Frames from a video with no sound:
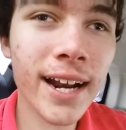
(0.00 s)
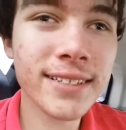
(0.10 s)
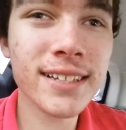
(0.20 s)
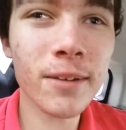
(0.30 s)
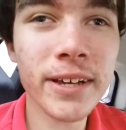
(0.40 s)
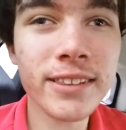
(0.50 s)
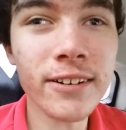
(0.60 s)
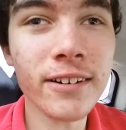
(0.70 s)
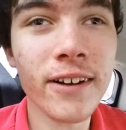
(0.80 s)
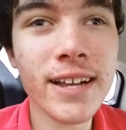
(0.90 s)
And I saw my
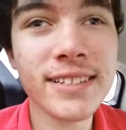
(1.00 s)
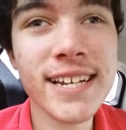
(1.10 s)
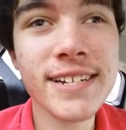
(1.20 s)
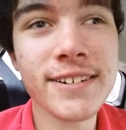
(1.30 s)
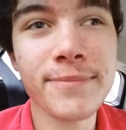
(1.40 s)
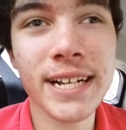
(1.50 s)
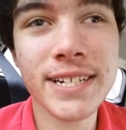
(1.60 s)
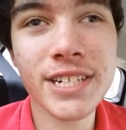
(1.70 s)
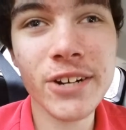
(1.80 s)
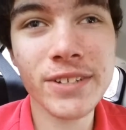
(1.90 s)
3rd grade teacher
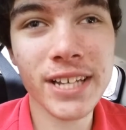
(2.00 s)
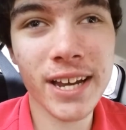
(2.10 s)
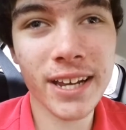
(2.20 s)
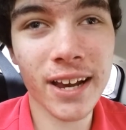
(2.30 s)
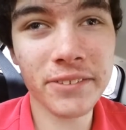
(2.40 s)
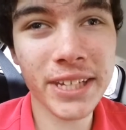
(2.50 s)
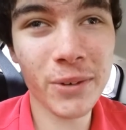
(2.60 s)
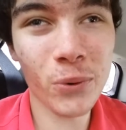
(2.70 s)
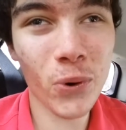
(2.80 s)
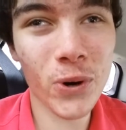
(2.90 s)
because she was handing out the
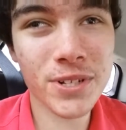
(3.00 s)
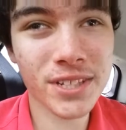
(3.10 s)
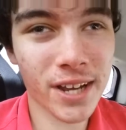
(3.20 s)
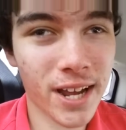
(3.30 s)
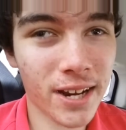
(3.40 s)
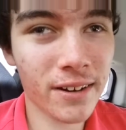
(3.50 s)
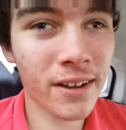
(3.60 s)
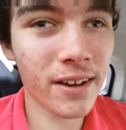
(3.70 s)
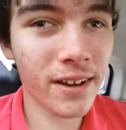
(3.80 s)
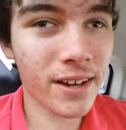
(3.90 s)
awards, and
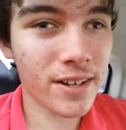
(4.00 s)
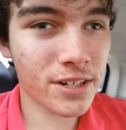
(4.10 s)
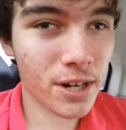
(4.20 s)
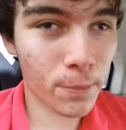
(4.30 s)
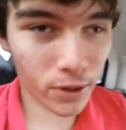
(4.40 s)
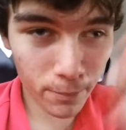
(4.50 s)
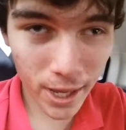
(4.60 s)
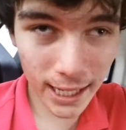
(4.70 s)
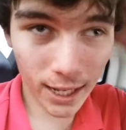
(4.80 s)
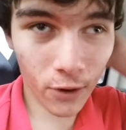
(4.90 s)
she put a
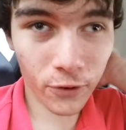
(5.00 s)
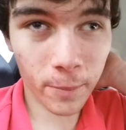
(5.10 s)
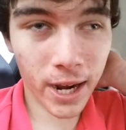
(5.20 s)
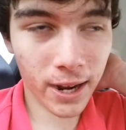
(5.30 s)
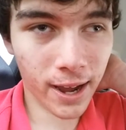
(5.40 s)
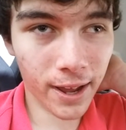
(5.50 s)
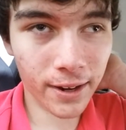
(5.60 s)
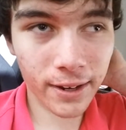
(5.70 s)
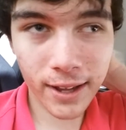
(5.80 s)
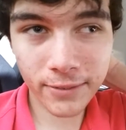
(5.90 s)
medal over my head, and